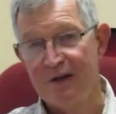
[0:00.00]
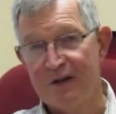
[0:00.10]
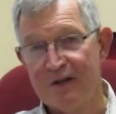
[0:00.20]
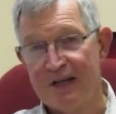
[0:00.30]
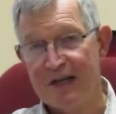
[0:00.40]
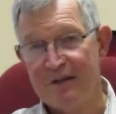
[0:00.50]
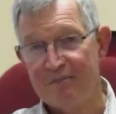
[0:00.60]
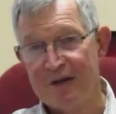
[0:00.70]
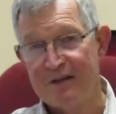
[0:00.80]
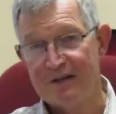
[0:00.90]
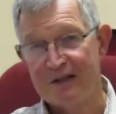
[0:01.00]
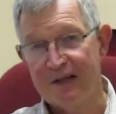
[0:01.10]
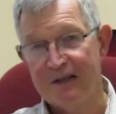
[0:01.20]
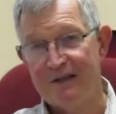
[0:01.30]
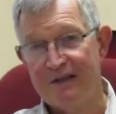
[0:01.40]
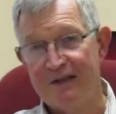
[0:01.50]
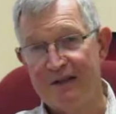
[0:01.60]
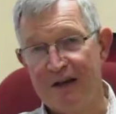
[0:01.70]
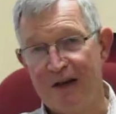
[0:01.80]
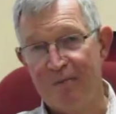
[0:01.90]
a daily basis like the
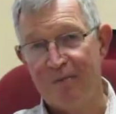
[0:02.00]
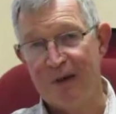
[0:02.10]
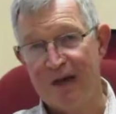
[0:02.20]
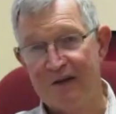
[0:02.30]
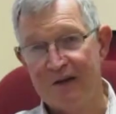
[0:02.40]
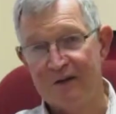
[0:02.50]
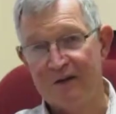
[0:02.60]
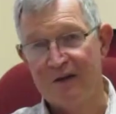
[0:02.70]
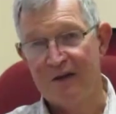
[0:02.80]
adults.